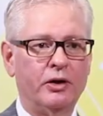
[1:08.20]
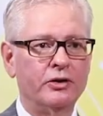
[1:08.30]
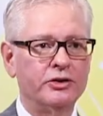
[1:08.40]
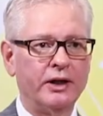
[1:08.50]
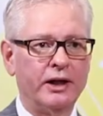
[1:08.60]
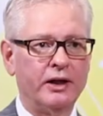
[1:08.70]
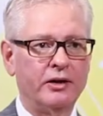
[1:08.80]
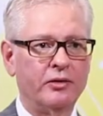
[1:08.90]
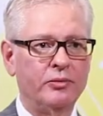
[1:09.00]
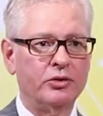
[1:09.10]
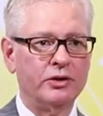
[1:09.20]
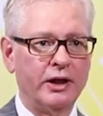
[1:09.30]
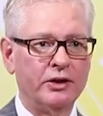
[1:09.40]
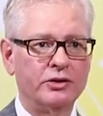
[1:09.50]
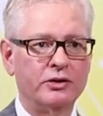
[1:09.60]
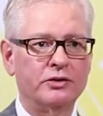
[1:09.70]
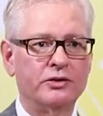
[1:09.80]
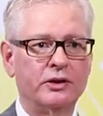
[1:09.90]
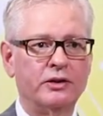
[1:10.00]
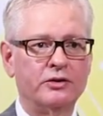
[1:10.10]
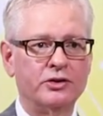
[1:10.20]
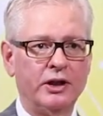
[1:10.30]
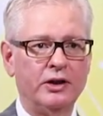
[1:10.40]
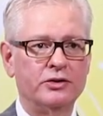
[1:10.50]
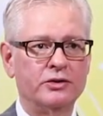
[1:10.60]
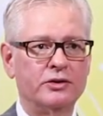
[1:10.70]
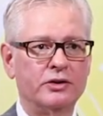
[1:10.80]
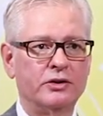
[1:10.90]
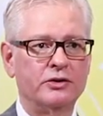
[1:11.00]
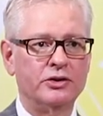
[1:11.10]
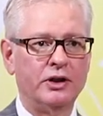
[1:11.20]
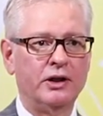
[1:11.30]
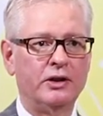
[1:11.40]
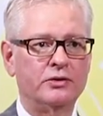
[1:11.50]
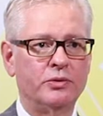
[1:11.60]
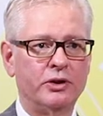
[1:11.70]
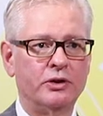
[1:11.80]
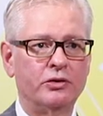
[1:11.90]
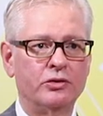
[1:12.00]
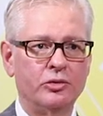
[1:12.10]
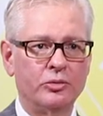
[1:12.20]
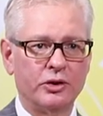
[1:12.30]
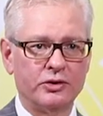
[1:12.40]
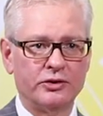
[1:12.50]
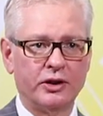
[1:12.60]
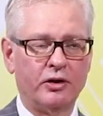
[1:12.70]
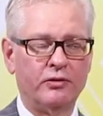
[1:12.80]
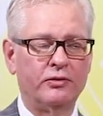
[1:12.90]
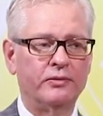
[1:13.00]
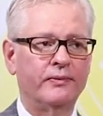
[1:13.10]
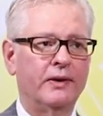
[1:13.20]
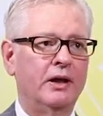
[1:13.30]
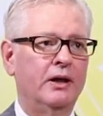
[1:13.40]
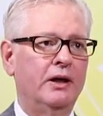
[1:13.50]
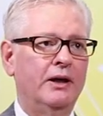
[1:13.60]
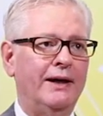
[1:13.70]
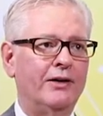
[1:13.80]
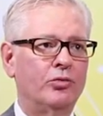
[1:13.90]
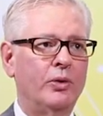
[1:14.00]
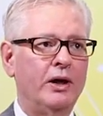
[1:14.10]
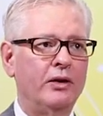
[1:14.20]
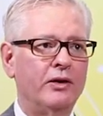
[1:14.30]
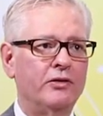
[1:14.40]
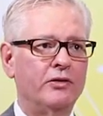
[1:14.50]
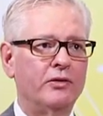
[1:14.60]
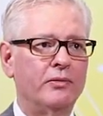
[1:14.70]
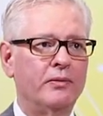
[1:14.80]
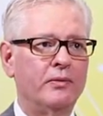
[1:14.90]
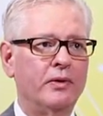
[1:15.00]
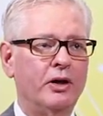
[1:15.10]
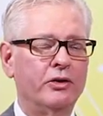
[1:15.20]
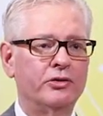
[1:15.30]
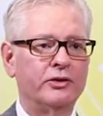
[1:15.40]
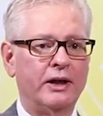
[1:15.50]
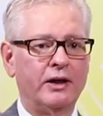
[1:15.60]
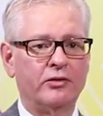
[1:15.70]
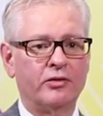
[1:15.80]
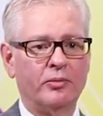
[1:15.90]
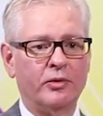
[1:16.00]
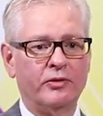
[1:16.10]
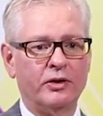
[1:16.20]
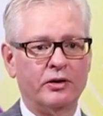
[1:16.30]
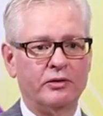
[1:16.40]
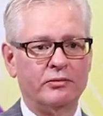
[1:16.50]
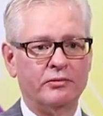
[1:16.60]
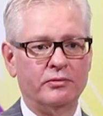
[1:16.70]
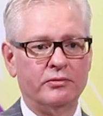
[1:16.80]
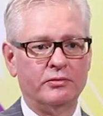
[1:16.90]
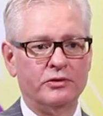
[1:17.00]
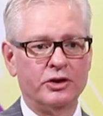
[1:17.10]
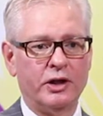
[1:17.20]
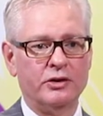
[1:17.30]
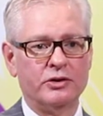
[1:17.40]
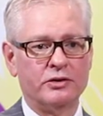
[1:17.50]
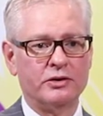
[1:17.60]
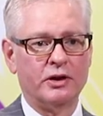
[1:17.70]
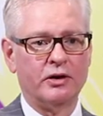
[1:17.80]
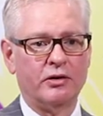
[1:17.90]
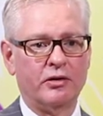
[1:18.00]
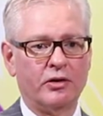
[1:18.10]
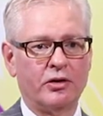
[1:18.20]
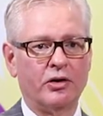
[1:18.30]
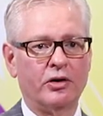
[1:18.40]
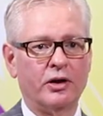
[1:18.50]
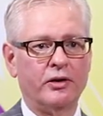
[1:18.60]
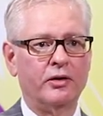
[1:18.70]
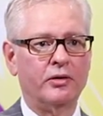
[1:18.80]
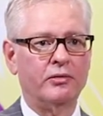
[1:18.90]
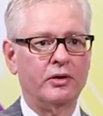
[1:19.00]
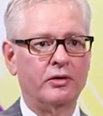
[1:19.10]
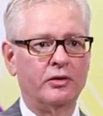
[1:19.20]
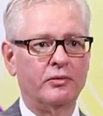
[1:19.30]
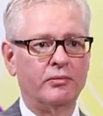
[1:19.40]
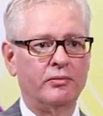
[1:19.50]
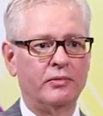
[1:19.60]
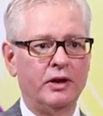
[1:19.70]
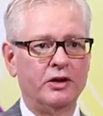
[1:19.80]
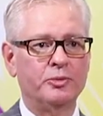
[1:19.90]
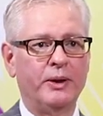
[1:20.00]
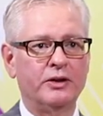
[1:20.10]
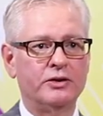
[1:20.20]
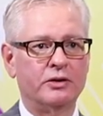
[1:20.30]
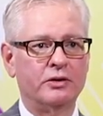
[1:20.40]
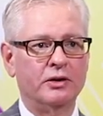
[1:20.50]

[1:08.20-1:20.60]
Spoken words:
understanding the mutations and the changes in the genes within the tumor itself, as well as understanding some of the changes that occur in each patient